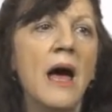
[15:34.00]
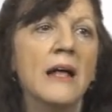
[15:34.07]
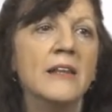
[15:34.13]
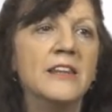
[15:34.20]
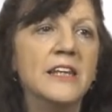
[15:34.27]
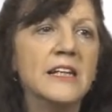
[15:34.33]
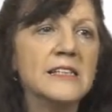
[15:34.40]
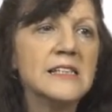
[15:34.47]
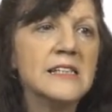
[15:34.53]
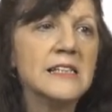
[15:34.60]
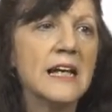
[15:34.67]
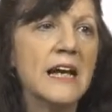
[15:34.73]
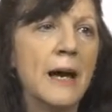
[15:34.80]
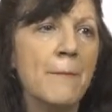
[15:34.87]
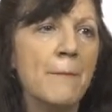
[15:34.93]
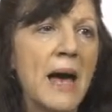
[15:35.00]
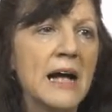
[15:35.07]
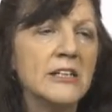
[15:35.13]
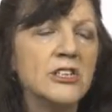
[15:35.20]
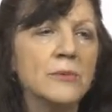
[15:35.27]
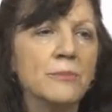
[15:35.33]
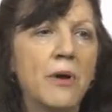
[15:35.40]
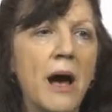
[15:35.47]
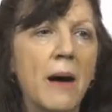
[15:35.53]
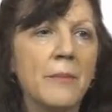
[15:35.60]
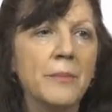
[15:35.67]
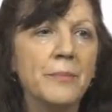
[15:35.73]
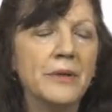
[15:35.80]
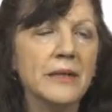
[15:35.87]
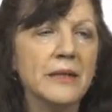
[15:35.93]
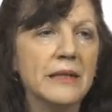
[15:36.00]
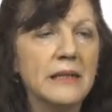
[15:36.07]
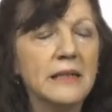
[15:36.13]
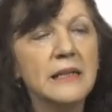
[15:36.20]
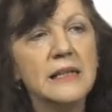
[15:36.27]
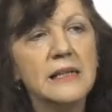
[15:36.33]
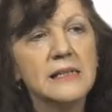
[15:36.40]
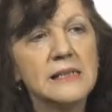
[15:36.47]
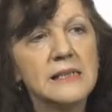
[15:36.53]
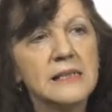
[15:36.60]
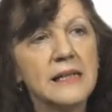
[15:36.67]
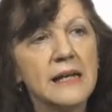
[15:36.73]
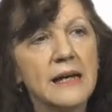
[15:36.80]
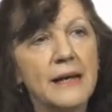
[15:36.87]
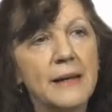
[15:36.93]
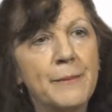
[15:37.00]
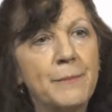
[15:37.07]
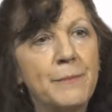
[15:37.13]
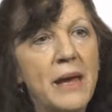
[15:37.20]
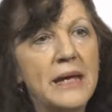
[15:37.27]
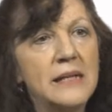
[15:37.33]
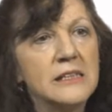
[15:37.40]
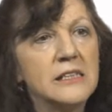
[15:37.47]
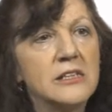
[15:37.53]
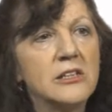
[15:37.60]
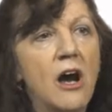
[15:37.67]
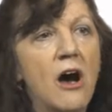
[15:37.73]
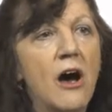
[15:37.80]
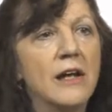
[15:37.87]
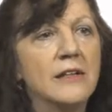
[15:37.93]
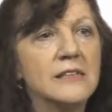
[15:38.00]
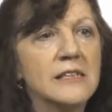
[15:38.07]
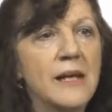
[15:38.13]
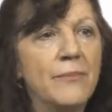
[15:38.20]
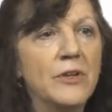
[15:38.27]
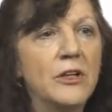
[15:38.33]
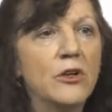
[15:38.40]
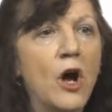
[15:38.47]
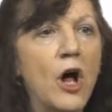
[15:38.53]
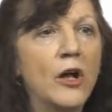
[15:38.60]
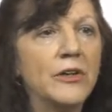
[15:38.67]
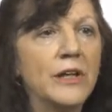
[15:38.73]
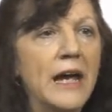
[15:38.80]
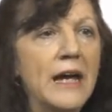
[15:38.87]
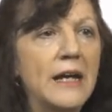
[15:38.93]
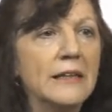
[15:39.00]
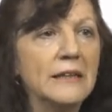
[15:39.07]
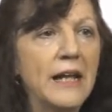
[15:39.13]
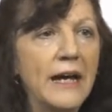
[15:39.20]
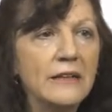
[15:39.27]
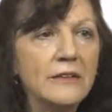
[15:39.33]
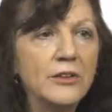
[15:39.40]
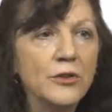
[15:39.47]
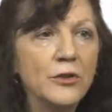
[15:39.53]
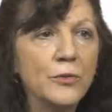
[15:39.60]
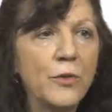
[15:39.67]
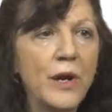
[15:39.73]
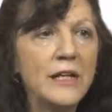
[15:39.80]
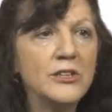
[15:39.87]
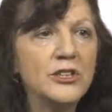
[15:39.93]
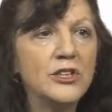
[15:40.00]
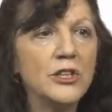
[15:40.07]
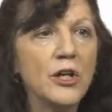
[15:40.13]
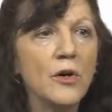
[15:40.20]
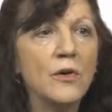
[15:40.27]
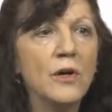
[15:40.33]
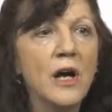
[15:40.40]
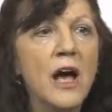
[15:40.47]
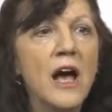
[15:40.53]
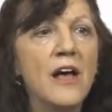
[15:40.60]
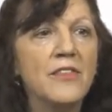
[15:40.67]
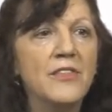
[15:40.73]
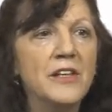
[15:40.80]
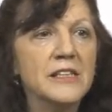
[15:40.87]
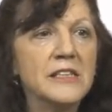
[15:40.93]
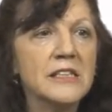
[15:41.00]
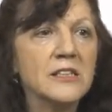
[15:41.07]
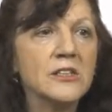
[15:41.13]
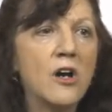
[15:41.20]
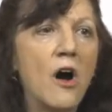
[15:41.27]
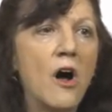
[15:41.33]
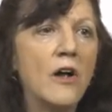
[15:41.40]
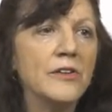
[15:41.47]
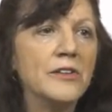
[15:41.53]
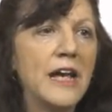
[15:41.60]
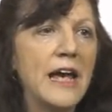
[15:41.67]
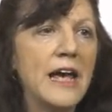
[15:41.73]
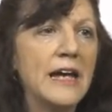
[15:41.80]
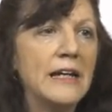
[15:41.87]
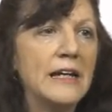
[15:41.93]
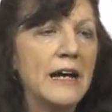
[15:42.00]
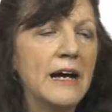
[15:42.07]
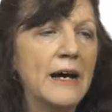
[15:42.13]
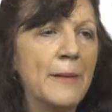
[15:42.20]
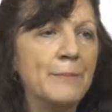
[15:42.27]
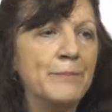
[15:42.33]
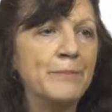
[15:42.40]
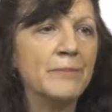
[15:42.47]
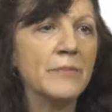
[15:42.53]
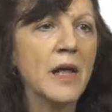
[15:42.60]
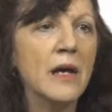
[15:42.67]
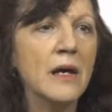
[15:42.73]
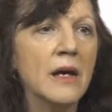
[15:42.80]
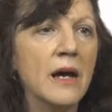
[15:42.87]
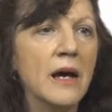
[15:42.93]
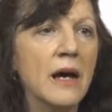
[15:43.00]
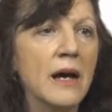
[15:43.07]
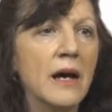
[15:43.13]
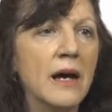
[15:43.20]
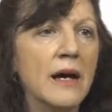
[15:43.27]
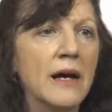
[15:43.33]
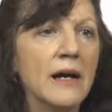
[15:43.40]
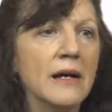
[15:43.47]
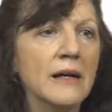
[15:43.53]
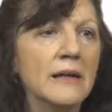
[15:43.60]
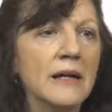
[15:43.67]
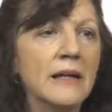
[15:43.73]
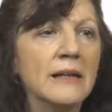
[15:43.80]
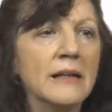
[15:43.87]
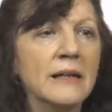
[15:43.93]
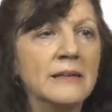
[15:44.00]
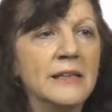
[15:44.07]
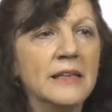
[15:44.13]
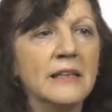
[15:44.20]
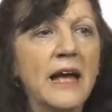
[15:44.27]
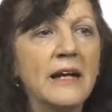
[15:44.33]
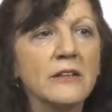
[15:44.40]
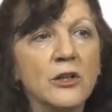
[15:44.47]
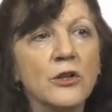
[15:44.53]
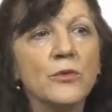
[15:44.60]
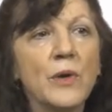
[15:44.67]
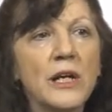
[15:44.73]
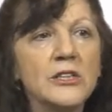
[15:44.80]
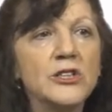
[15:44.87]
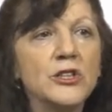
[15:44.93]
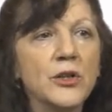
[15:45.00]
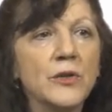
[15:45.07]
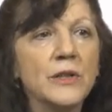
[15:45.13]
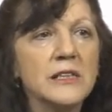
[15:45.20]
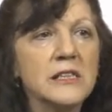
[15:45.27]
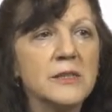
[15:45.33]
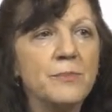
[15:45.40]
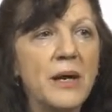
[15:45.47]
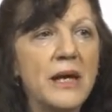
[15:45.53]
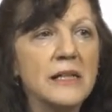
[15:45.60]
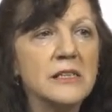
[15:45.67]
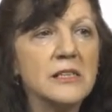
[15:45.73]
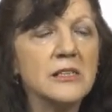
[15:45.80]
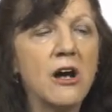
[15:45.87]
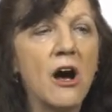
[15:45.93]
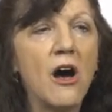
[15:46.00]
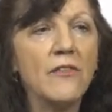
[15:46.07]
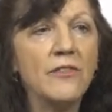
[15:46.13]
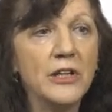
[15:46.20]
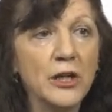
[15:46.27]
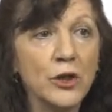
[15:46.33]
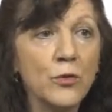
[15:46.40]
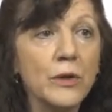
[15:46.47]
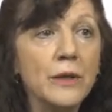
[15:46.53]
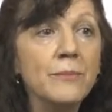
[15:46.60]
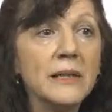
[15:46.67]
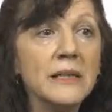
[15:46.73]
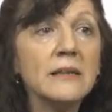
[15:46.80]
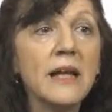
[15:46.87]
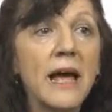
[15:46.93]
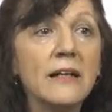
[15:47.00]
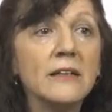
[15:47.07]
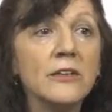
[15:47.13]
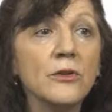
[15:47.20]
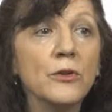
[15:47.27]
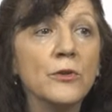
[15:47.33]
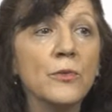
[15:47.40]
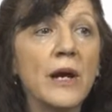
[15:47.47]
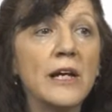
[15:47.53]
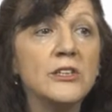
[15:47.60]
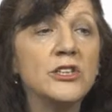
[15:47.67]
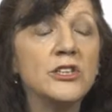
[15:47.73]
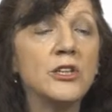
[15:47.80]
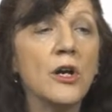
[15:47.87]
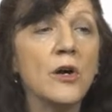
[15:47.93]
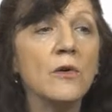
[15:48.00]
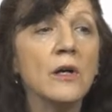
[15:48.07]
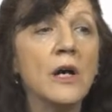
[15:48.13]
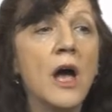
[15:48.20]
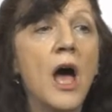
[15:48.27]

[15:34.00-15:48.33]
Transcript: This uh, matching probability is uh, based on something called a likelihood ratio. This is called a, um, uh, the likelihood ratio is based on the agreement likelihood ratio.